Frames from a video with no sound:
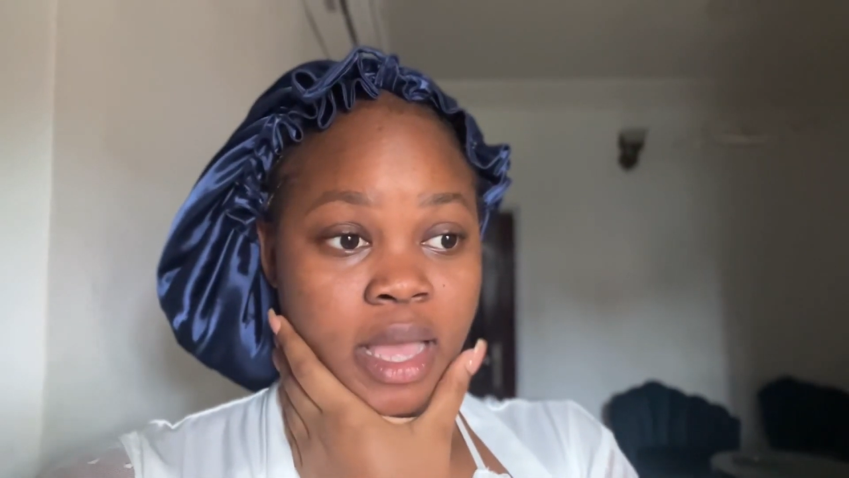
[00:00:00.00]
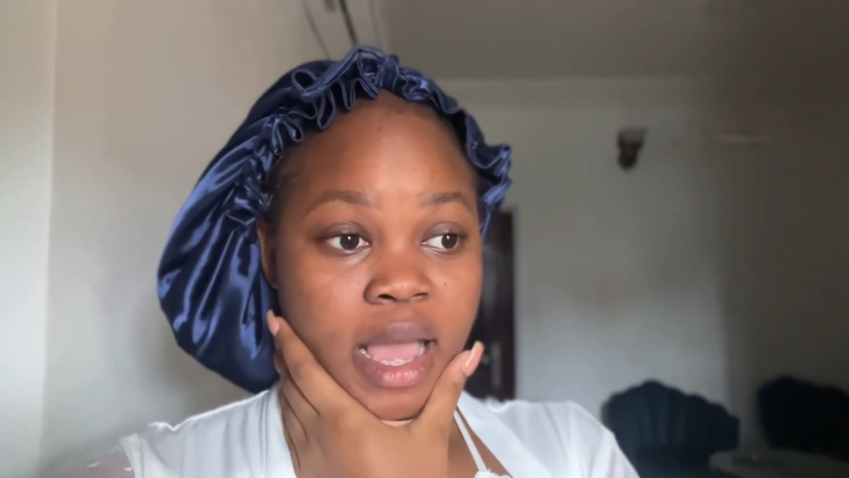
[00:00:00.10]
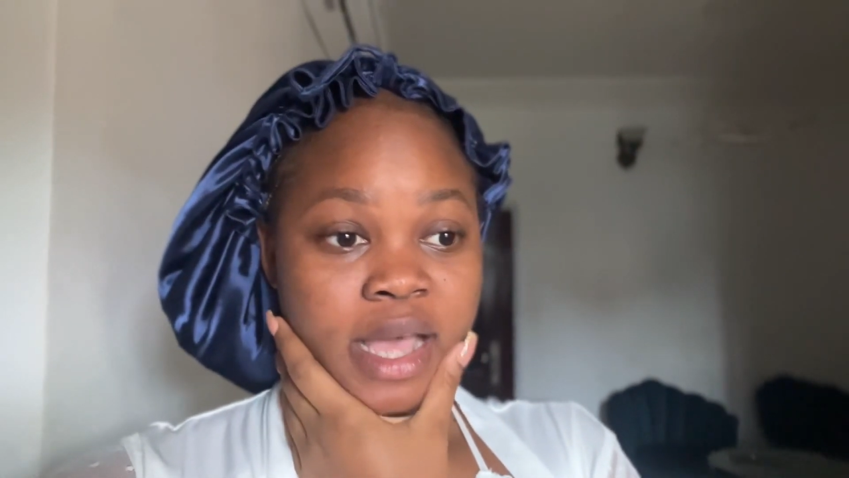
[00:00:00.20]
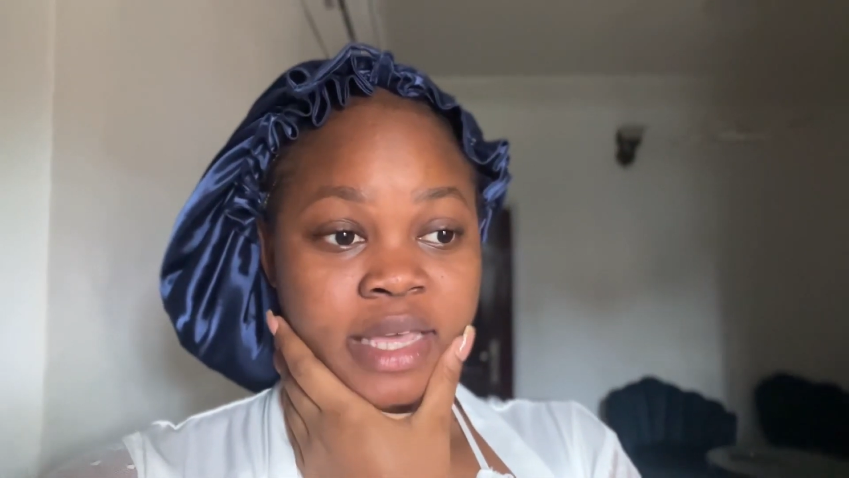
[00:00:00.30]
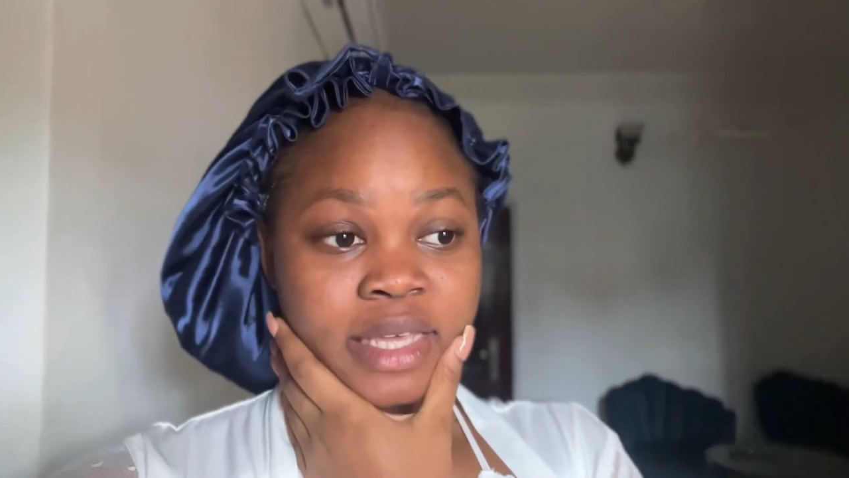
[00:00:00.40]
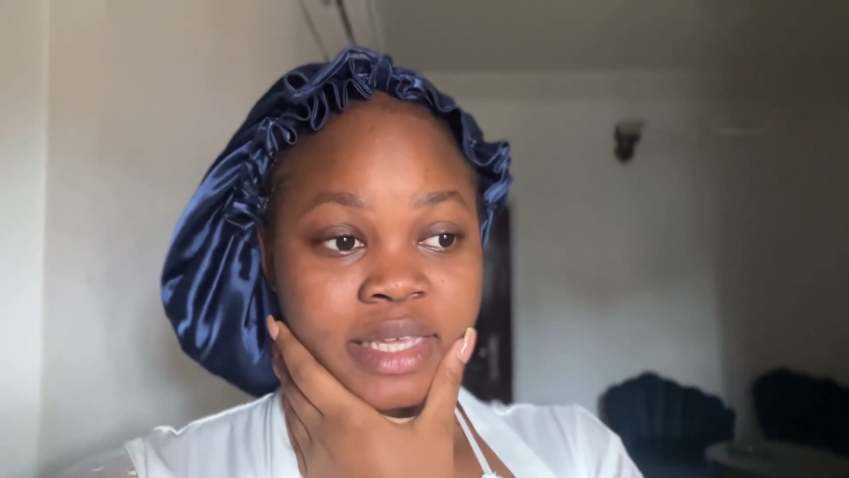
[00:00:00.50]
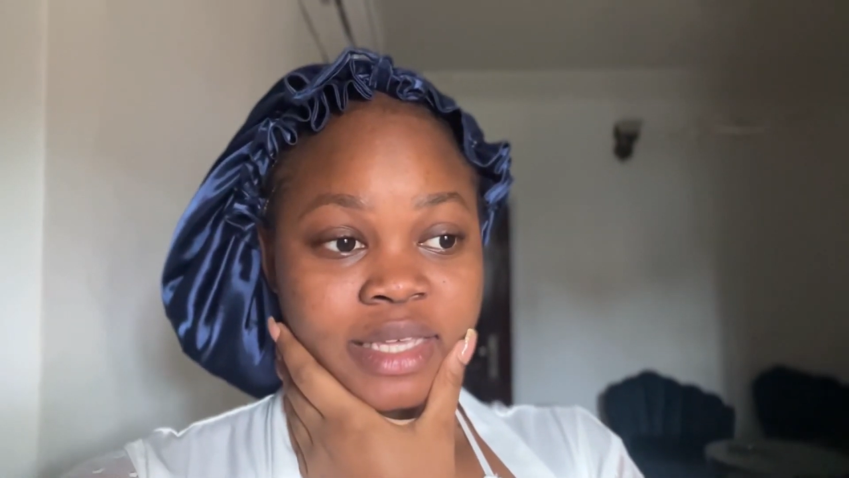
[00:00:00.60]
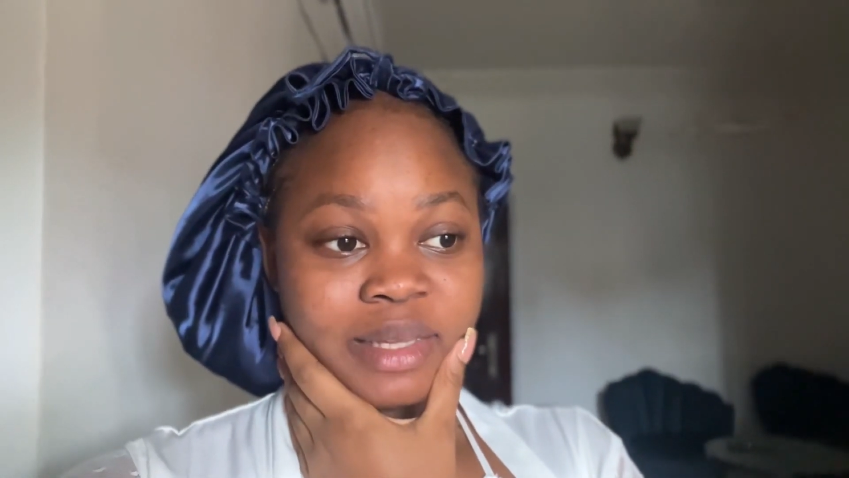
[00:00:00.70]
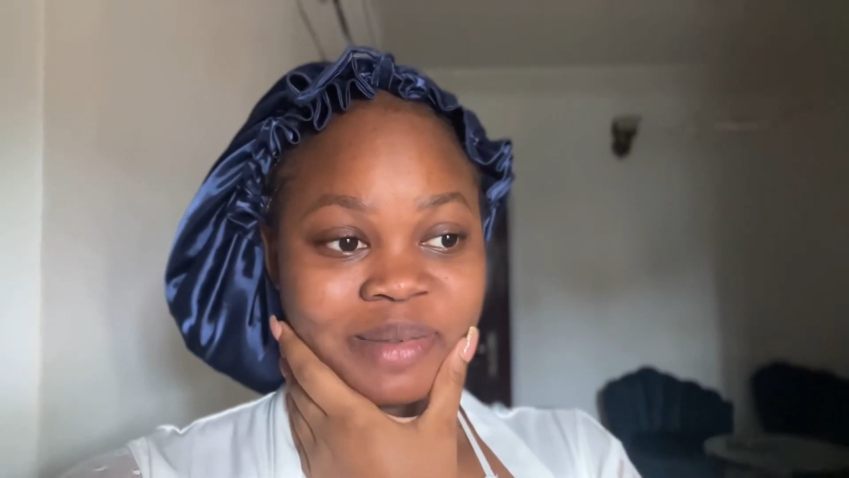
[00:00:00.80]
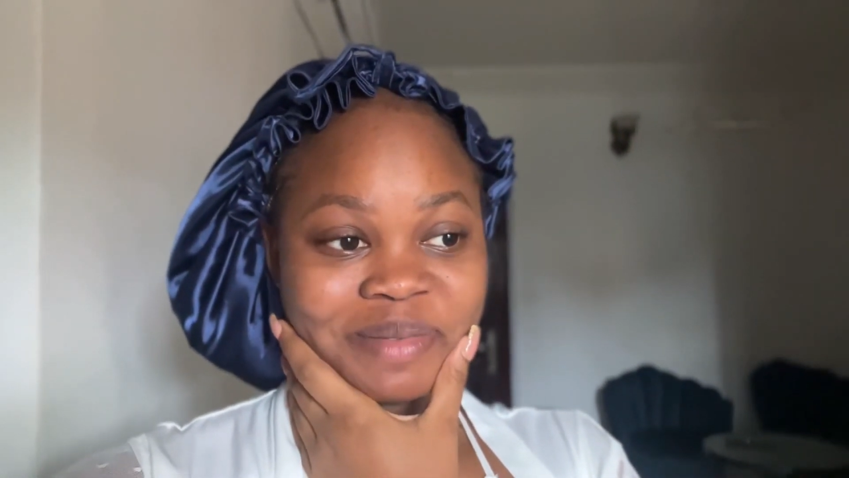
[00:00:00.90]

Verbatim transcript: i